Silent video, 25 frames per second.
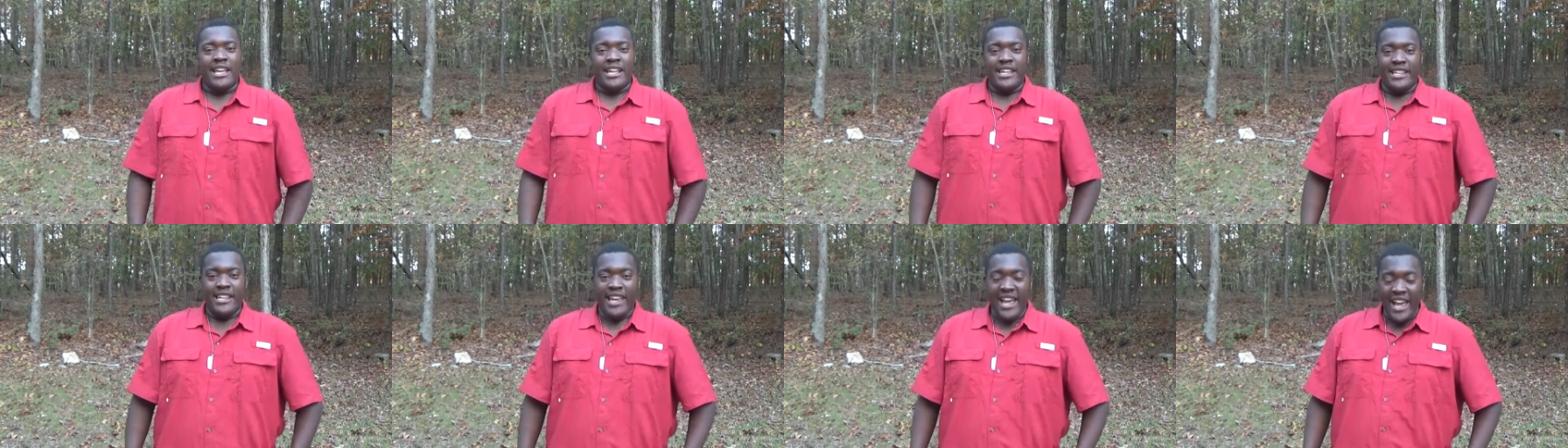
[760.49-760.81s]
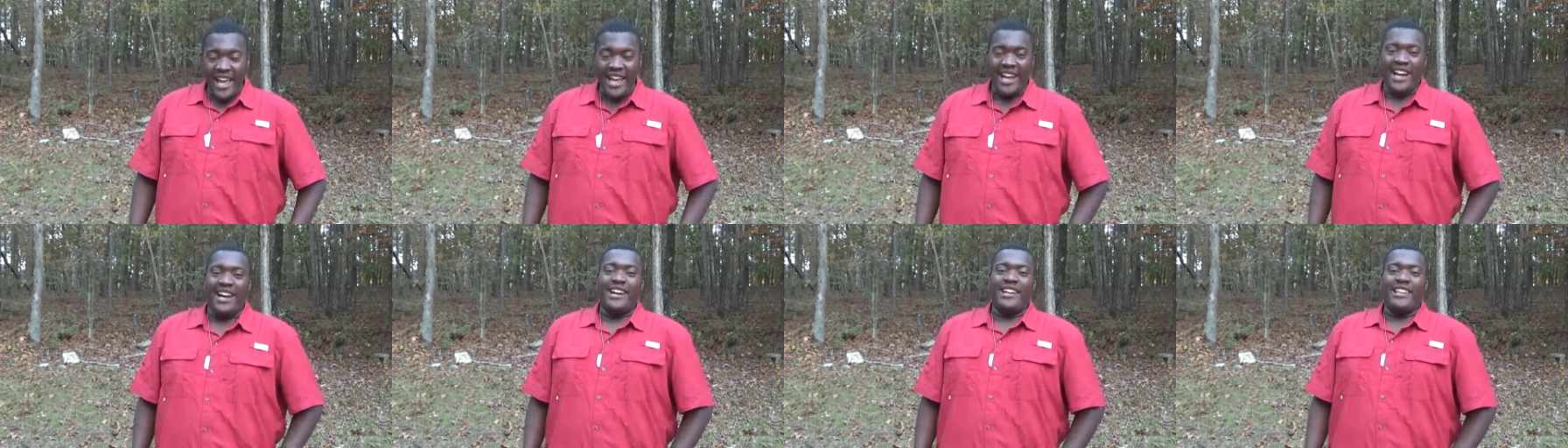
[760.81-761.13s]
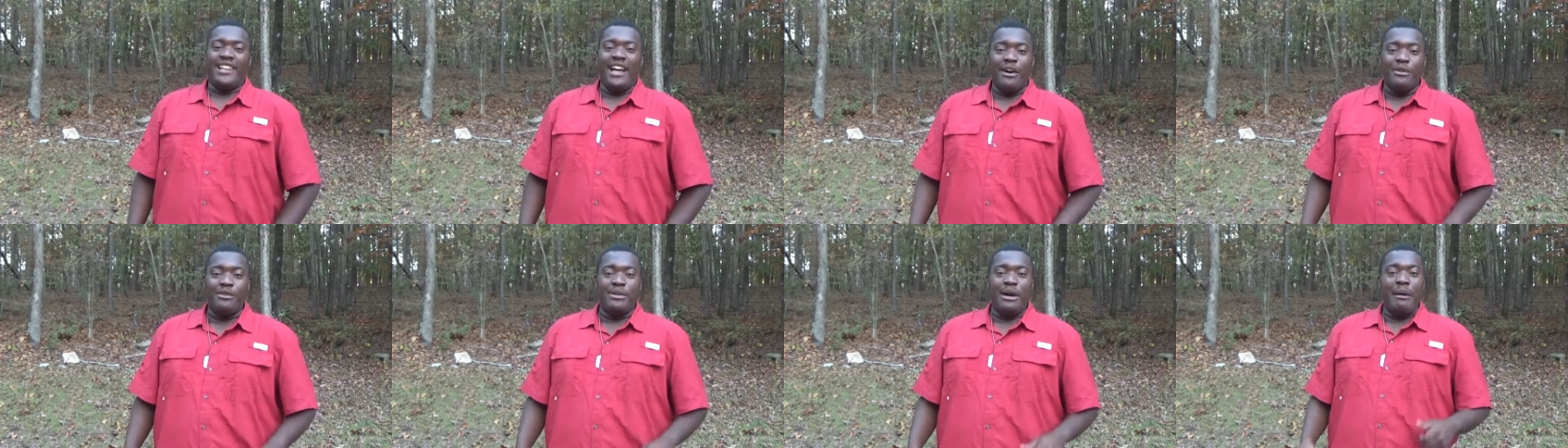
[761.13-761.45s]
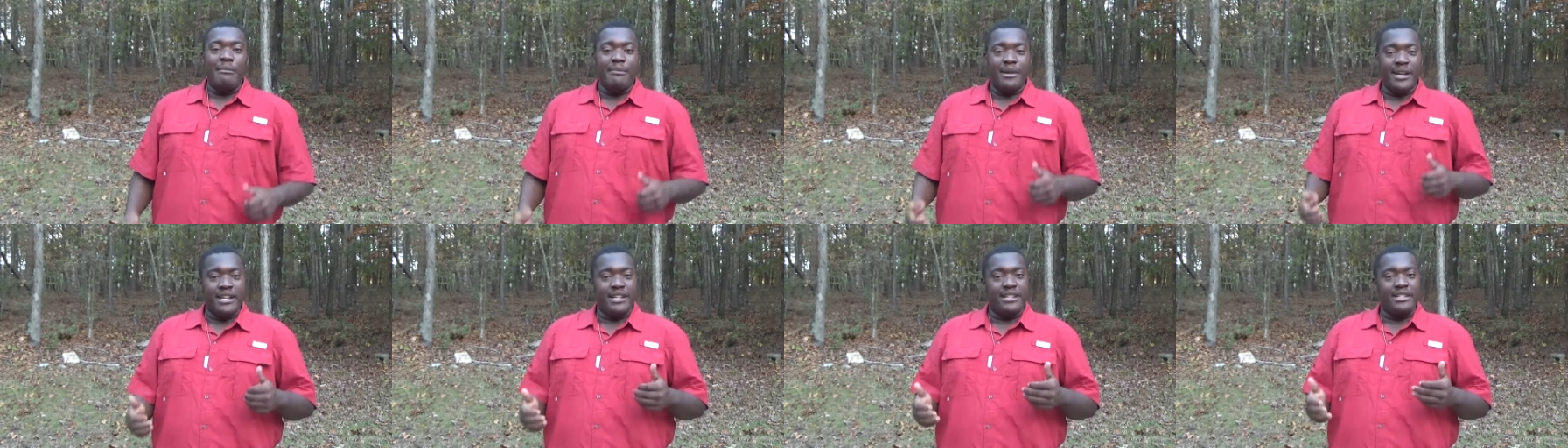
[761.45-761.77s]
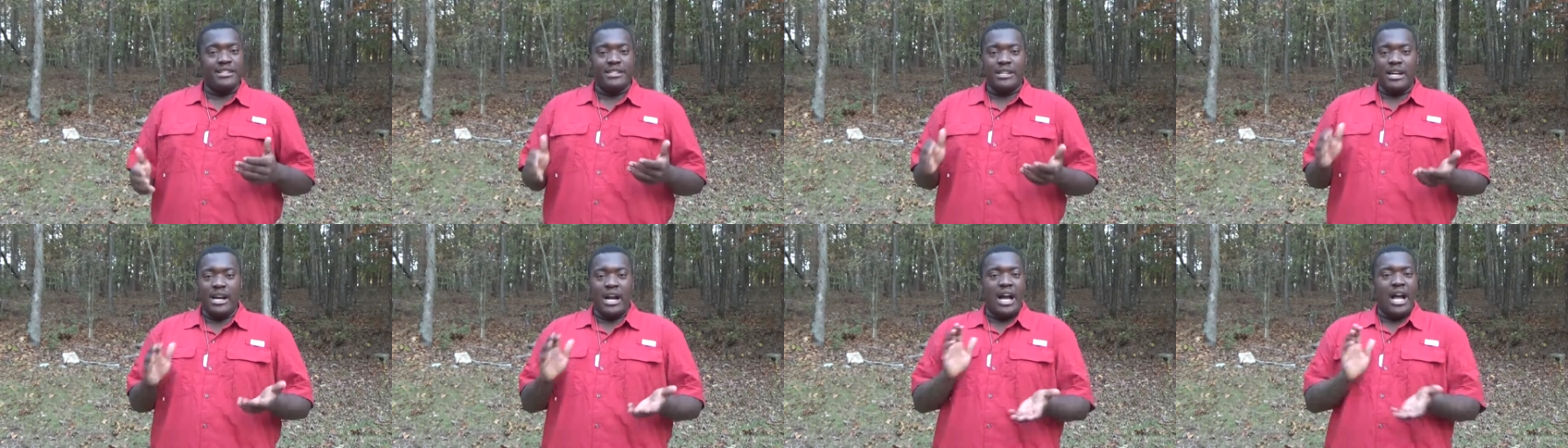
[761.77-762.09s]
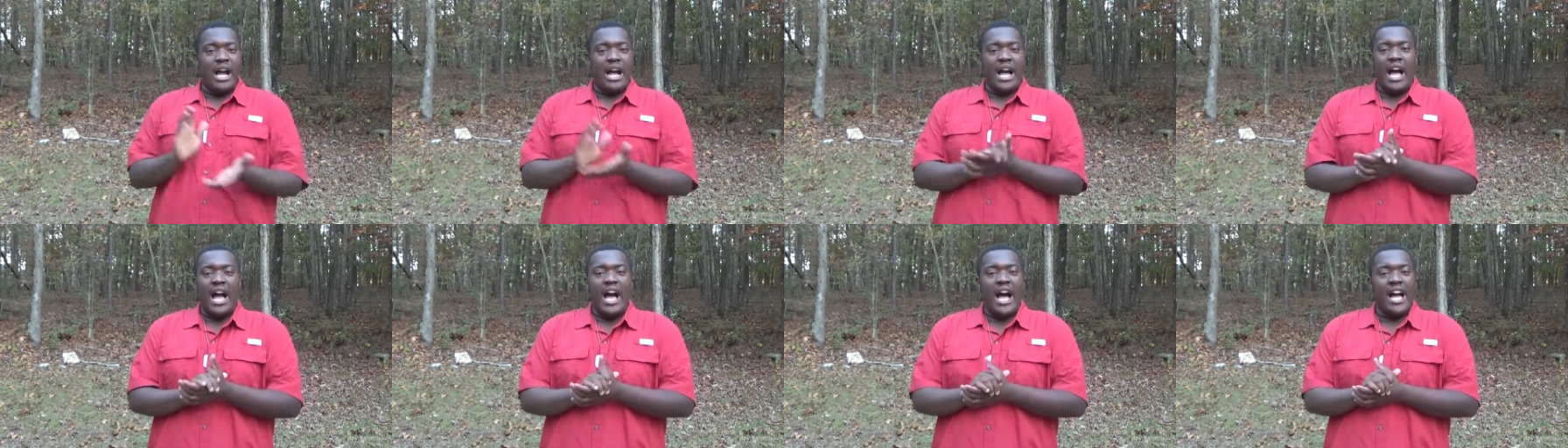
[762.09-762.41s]
Yeah, that, I mean,
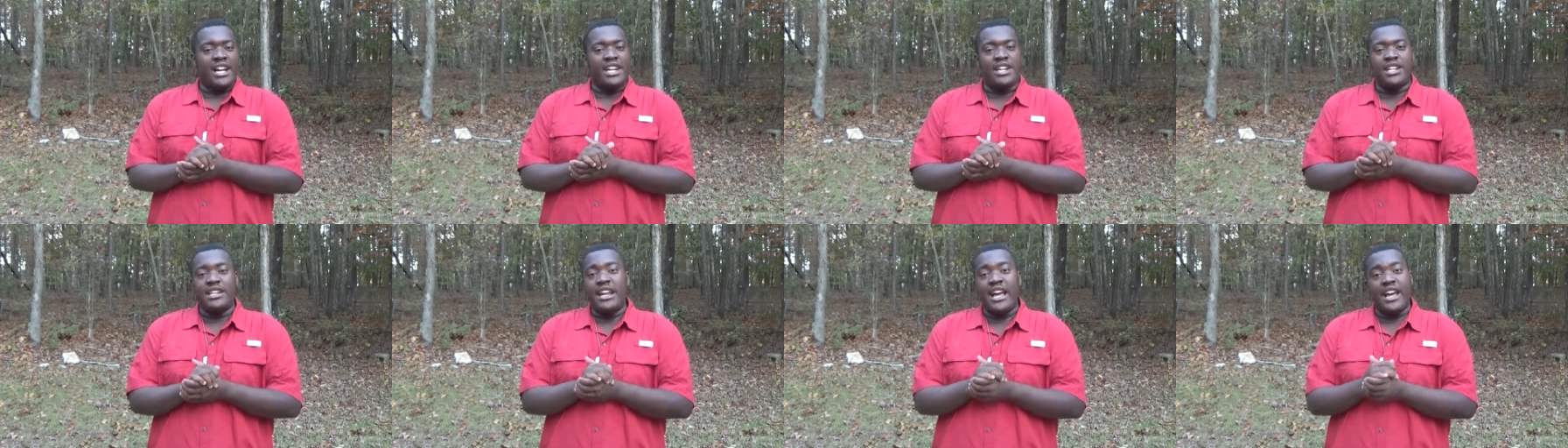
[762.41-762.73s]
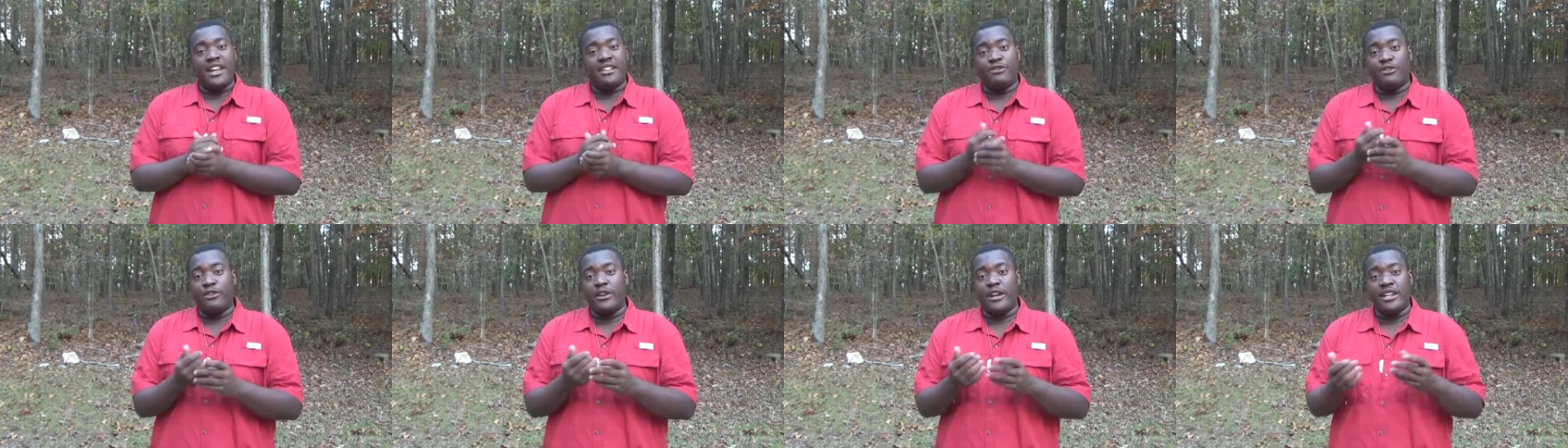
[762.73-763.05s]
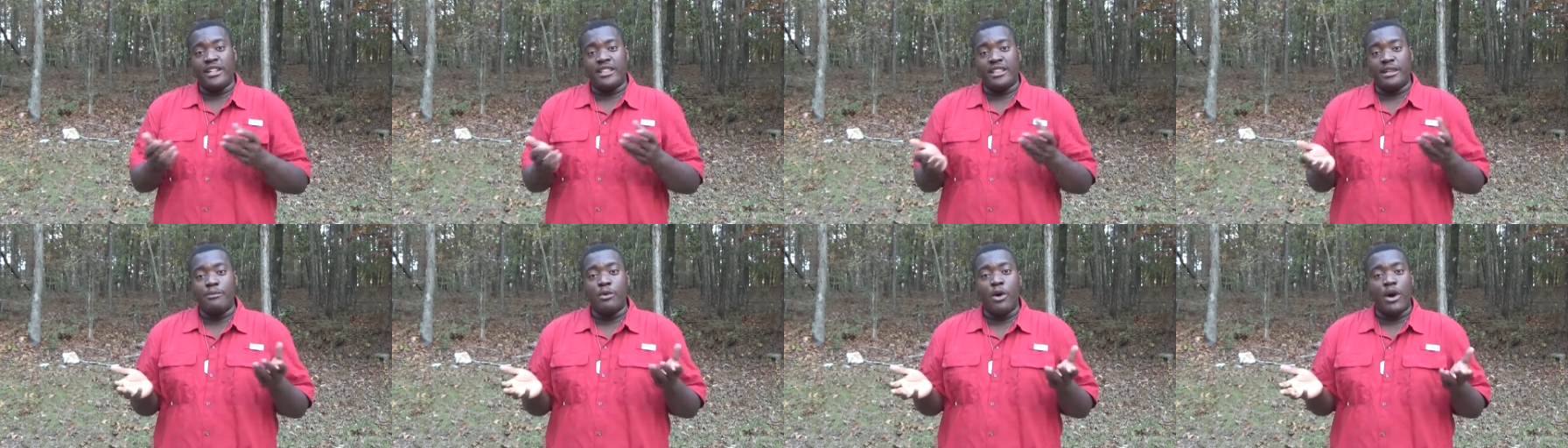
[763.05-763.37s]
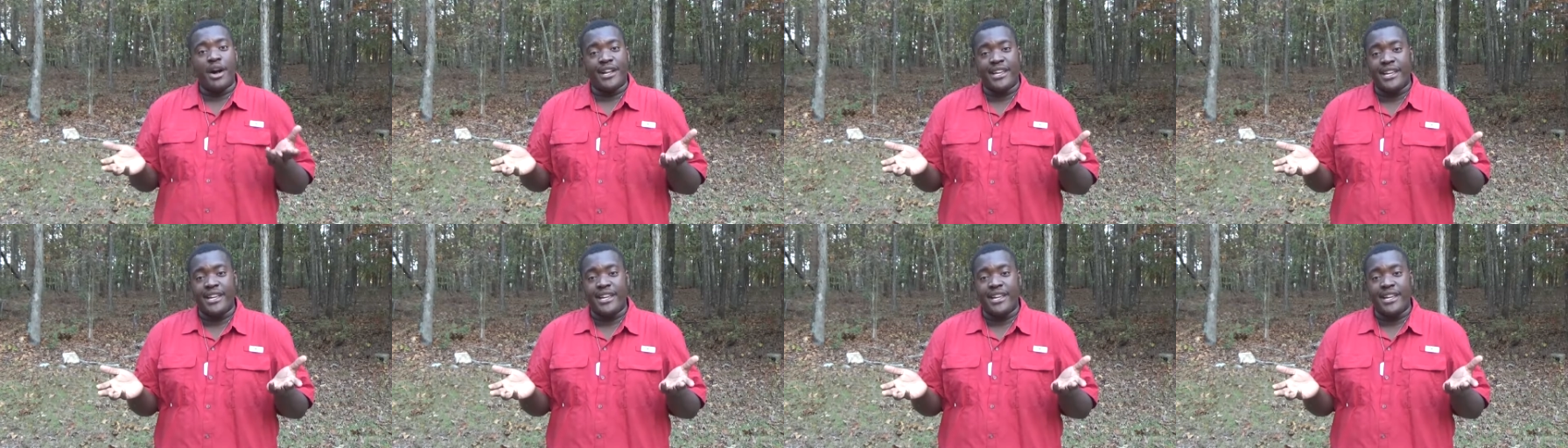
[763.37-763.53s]
I couldn't ask for anything more.